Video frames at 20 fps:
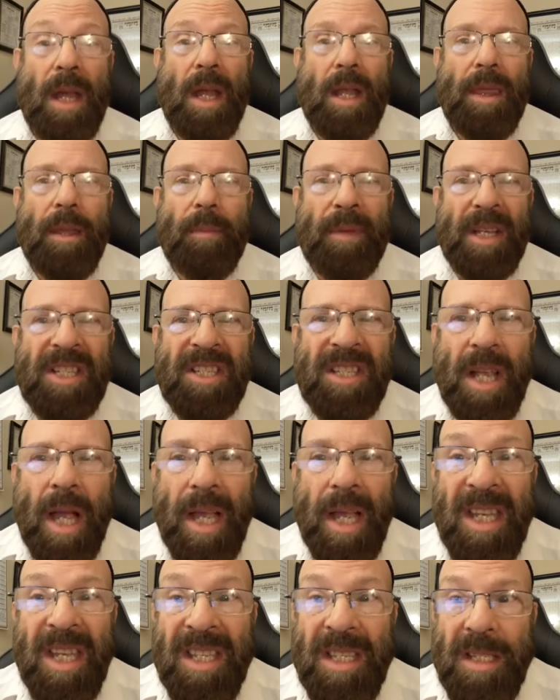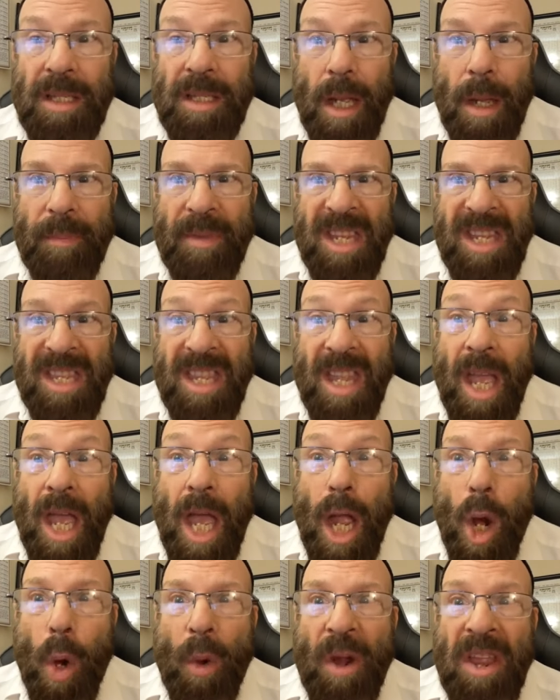the Messiah is coming
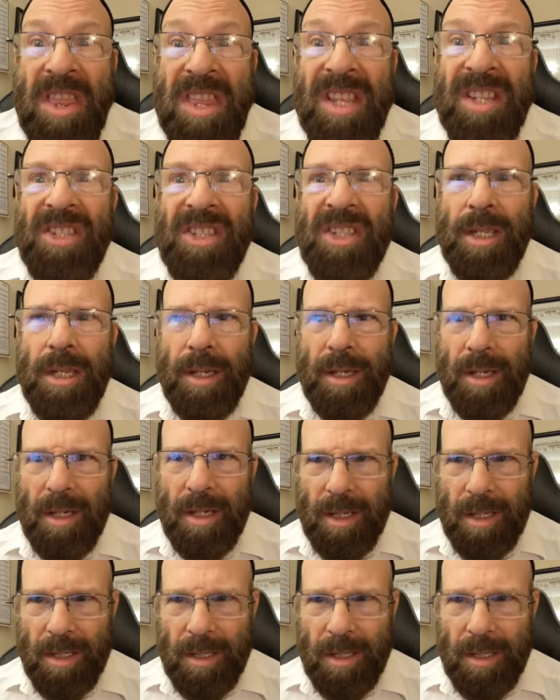now in this year.